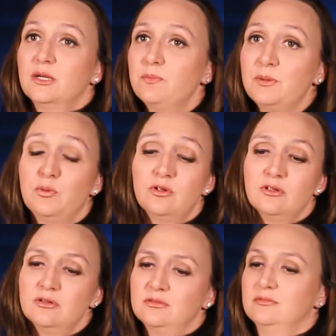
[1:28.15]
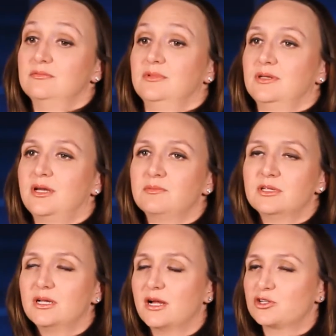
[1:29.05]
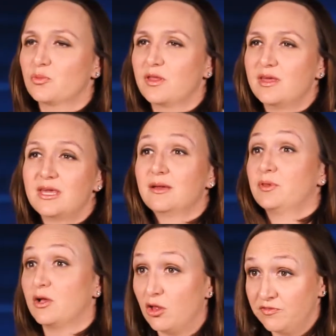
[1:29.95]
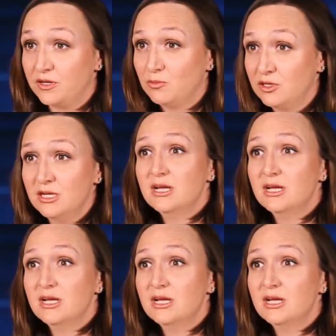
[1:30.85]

Some people come to the doctor when they can't play golf anymore.